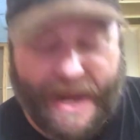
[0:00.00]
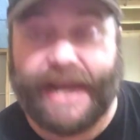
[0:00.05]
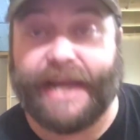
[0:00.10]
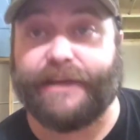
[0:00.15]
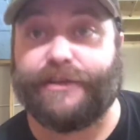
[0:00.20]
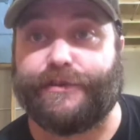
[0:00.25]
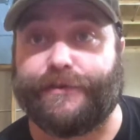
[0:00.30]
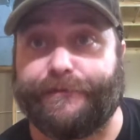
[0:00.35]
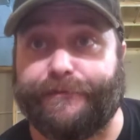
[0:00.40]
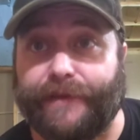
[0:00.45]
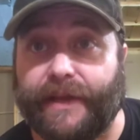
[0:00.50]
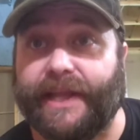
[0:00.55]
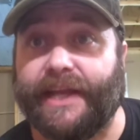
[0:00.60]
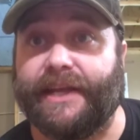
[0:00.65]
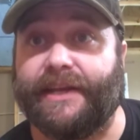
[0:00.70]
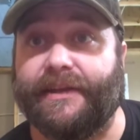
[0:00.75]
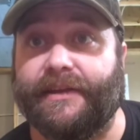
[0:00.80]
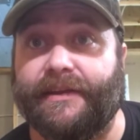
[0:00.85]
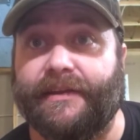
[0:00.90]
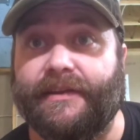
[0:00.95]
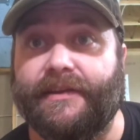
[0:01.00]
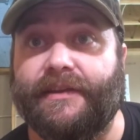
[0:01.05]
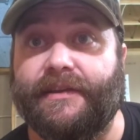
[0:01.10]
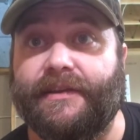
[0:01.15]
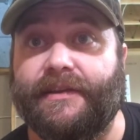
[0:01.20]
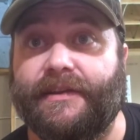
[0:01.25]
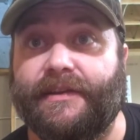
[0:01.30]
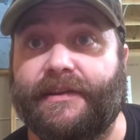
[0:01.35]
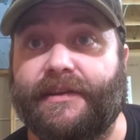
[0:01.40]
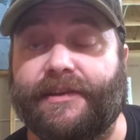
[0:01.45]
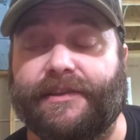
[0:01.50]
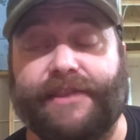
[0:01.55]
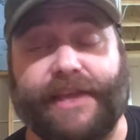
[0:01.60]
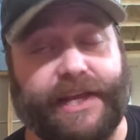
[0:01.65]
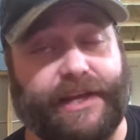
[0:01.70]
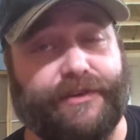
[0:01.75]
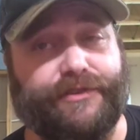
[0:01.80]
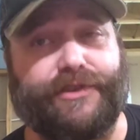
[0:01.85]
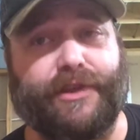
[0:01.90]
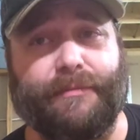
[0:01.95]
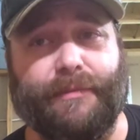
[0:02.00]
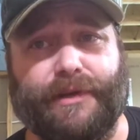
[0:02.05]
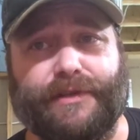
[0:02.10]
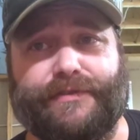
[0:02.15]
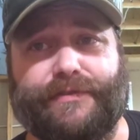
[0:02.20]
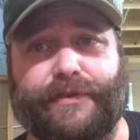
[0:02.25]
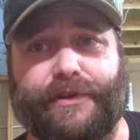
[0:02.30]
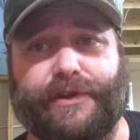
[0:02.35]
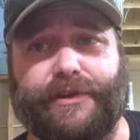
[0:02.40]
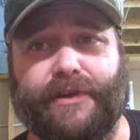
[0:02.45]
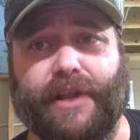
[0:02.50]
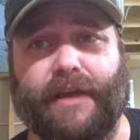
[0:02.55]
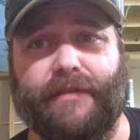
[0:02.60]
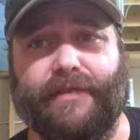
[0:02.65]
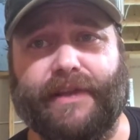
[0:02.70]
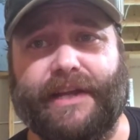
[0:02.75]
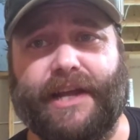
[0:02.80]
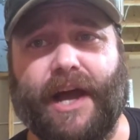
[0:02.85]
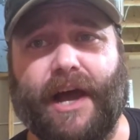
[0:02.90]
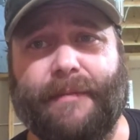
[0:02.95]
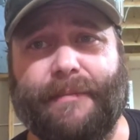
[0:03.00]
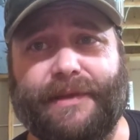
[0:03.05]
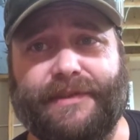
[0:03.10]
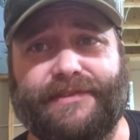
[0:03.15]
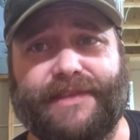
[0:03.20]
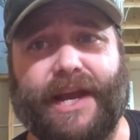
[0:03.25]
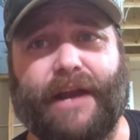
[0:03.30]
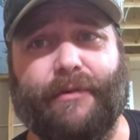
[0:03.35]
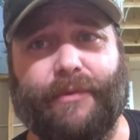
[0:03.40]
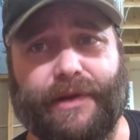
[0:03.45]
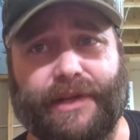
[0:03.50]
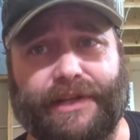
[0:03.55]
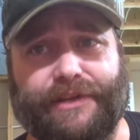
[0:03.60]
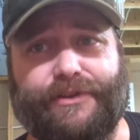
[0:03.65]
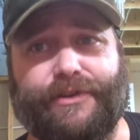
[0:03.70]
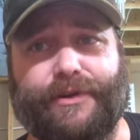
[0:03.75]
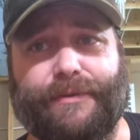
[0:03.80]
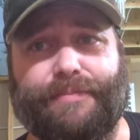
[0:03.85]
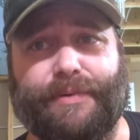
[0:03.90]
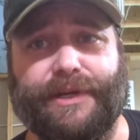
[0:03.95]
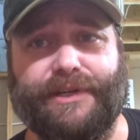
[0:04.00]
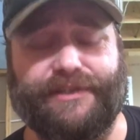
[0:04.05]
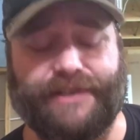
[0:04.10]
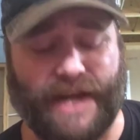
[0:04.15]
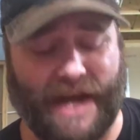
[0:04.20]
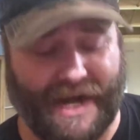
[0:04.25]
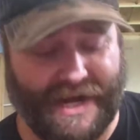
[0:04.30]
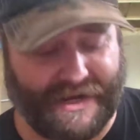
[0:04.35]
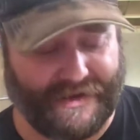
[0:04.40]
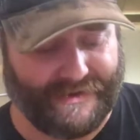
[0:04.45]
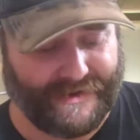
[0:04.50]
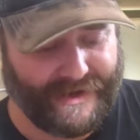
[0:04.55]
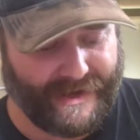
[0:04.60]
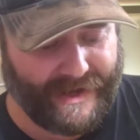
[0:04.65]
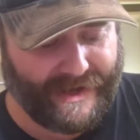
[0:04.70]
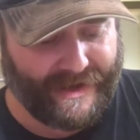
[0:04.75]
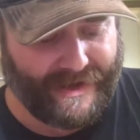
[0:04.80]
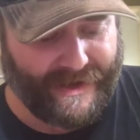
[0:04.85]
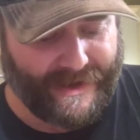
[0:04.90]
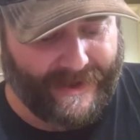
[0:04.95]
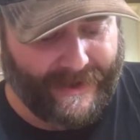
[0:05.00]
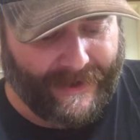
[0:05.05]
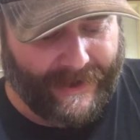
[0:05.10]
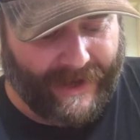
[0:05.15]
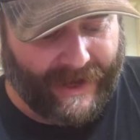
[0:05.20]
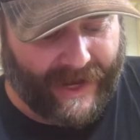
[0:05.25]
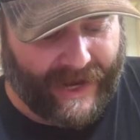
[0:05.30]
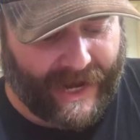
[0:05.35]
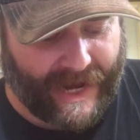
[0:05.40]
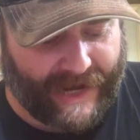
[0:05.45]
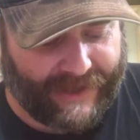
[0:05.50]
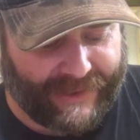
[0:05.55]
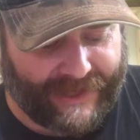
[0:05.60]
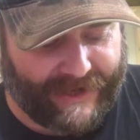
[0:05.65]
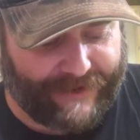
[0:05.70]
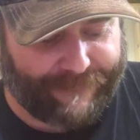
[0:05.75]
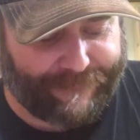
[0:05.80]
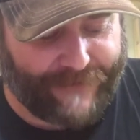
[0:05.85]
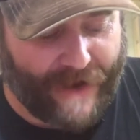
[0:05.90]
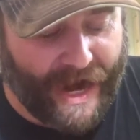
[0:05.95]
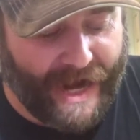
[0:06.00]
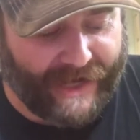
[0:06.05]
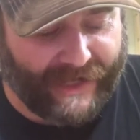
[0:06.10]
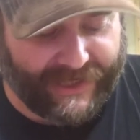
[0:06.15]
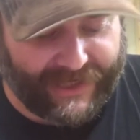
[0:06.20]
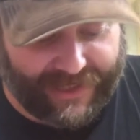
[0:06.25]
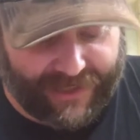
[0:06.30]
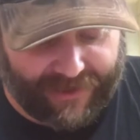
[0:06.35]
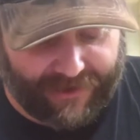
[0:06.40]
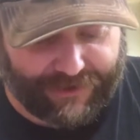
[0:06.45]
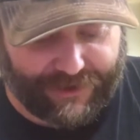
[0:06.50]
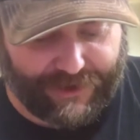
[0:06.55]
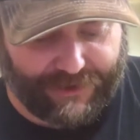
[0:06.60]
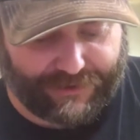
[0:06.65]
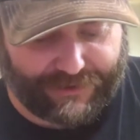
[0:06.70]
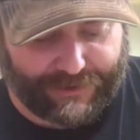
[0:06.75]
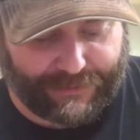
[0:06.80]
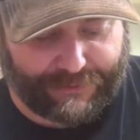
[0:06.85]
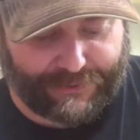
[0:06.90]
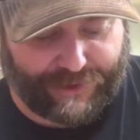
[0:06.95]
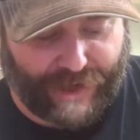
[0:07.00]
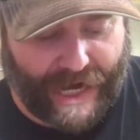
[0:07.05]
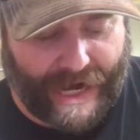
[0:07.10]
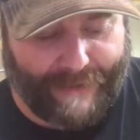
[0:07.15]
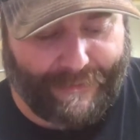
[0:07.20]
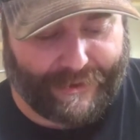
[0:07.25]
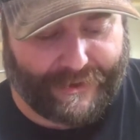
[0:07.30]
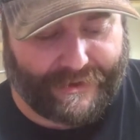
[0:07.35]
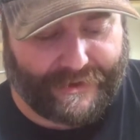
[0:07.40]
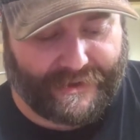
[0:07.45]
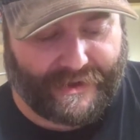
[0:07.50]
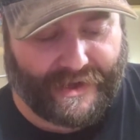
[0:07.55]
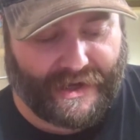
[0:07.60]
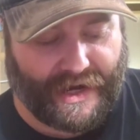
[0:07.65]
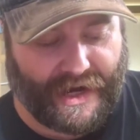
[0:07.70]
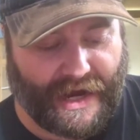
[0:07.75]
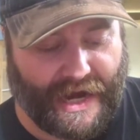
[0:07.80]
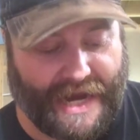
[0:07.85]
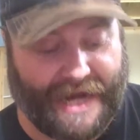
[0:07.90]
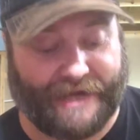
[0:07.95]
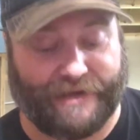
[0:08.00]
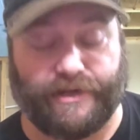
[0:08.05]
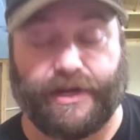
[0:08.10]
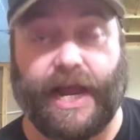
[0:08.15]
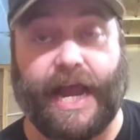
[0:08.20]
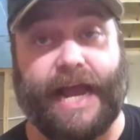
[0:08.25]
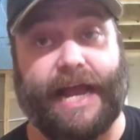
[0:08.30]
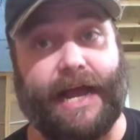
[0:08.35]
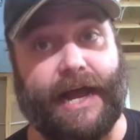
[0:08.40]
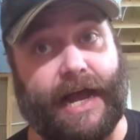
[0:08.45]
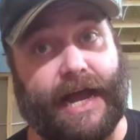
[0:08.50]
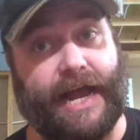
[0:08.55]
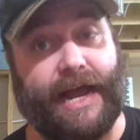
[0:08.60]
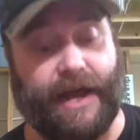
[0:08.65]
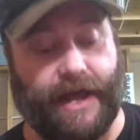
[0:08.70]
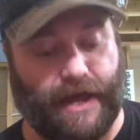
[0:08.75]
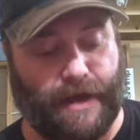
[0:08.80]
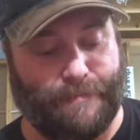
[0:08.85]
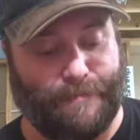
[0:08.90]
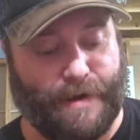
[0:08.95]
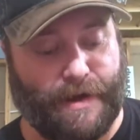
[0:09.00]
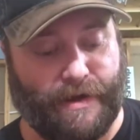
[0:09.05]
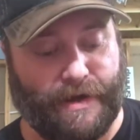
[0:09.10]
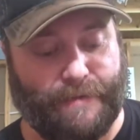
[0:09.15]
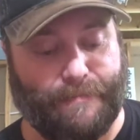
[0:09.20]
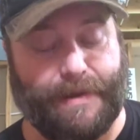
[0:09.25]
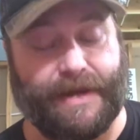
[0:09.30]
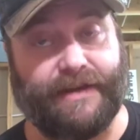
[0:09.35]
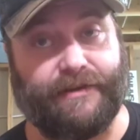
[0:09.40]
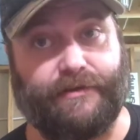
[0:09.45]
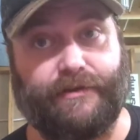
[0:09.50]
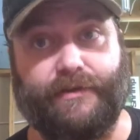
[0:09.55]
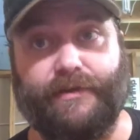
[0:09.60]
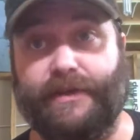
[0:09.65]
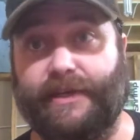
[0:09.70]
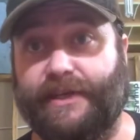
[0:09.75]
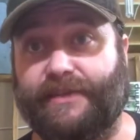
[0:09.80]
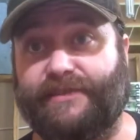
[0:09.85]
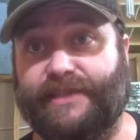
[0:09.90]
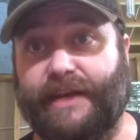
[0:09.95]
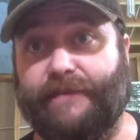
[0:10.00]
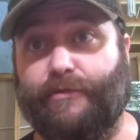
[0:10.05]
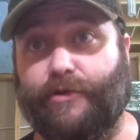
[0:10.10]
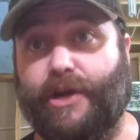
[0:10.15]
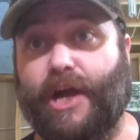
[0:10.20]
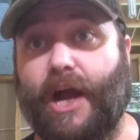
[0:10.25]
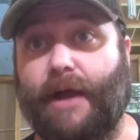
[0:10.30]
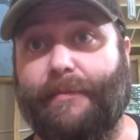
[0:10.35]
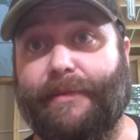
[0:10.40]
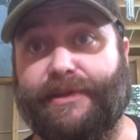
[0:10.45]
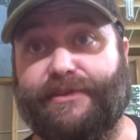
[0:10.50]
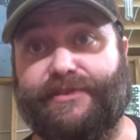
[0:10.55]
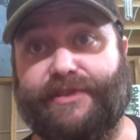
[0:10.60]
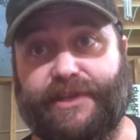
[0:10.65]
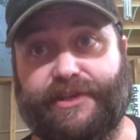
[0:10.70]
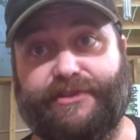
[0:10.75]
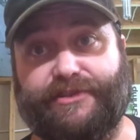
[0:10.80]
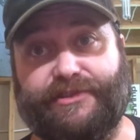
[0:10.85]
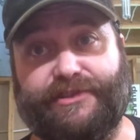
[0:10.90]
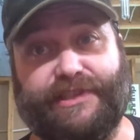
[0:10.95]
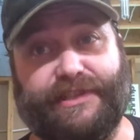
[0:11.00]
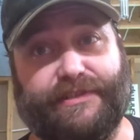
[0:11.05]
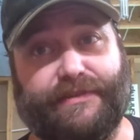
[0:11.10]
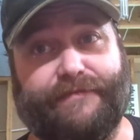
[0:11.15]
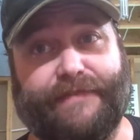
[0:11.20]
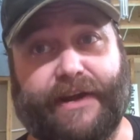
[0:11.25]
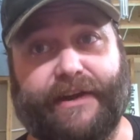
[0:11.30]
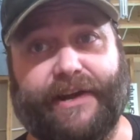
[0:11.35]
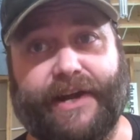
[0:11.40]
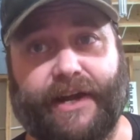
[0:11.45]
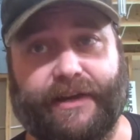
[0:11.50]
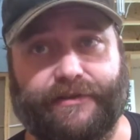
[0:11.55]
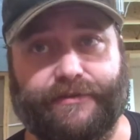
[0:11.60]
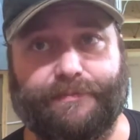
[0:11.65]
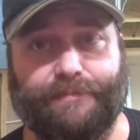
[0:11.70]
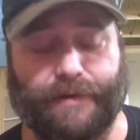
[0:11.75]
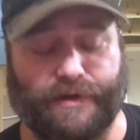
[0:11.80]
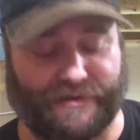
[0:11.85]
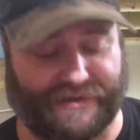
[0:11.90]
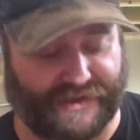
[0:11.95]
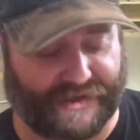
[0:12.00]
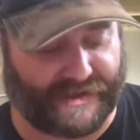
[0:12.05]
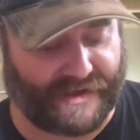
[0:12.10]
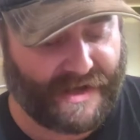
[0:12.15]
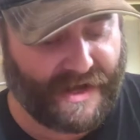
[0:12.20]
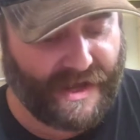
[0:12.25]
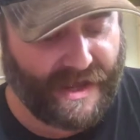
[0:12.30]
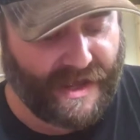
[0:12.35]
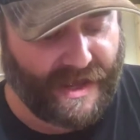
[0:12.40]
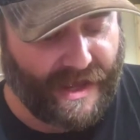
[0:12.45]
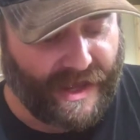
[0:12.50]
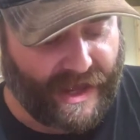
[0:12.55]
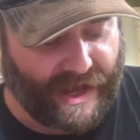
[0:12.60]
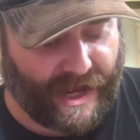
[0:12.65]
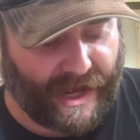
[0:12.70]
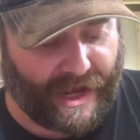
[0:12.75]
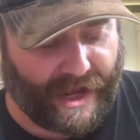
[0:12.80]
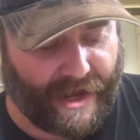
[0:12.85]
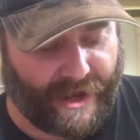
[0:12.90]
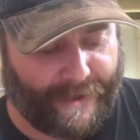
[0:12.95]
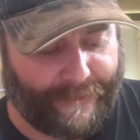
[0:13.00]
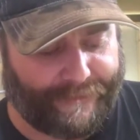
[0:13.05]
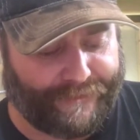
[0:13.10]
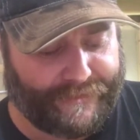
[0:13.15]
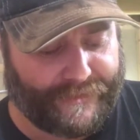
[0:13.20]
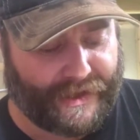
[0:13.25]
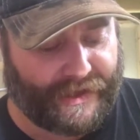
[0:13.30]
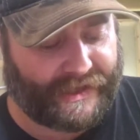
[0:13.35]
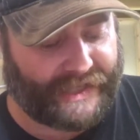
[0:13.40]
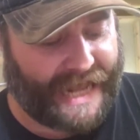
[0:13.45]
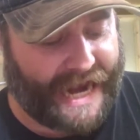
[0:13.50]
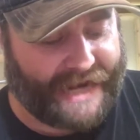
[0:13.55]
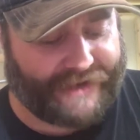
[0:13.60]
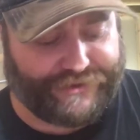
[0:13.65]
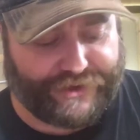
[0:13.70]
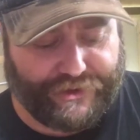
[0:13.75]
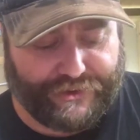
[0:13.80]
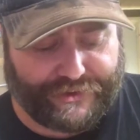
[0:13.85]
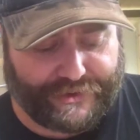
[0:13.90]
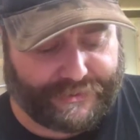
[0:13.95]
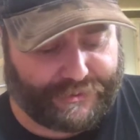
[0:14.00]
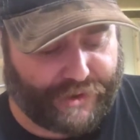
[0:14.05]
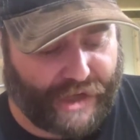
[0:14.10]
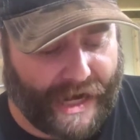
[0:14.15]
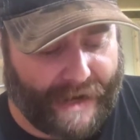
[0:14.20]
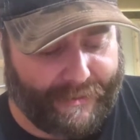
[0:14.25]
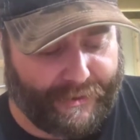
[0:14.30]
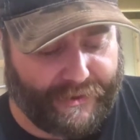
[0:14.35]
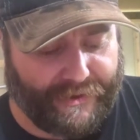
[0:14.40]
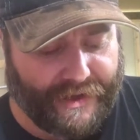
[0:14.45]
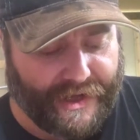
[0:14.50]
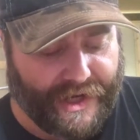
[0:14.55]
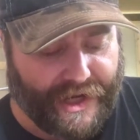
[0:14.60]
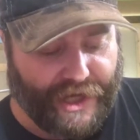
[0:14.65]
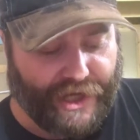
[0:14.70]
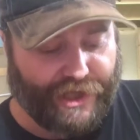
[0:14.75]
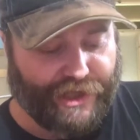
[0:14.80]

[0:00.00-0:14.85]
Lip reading: Paige Flynn. Thank you so much for your lovely comments. I really do appreciate it. And then finally, new subscriber. And Mary made several comments. So she's a very nice person. Last new subscriber,